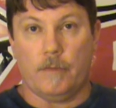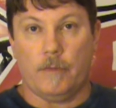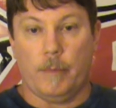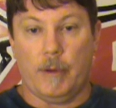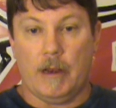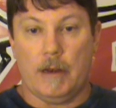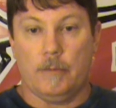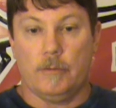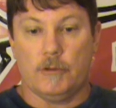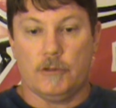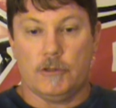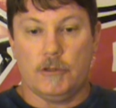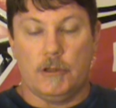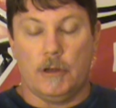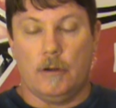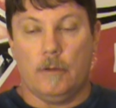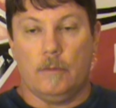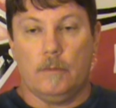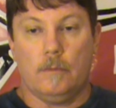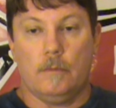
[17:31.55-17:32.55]
Everybody was,
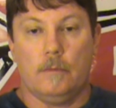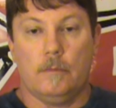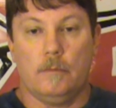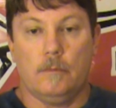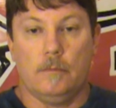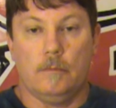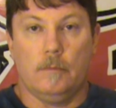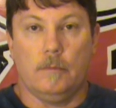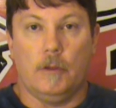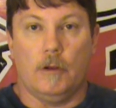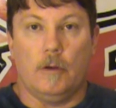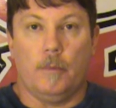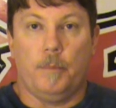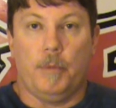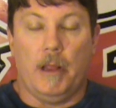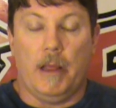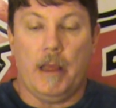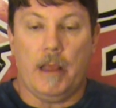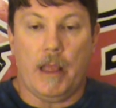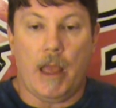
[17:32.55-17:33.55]
you know,
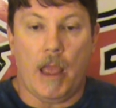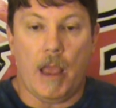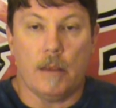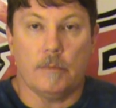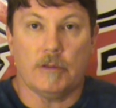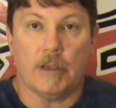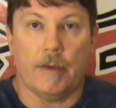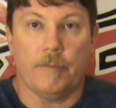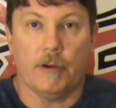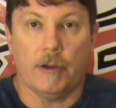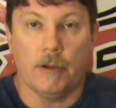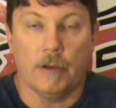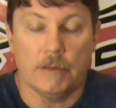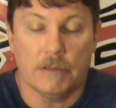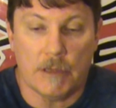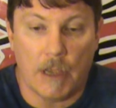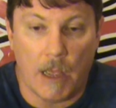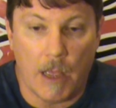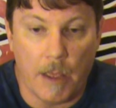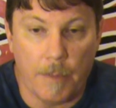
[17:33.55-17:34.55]
playing games, having a
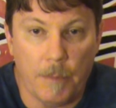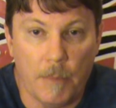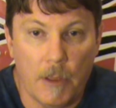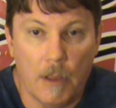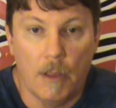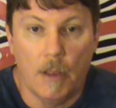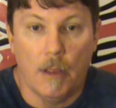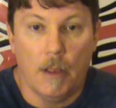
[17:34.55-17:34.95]
good time.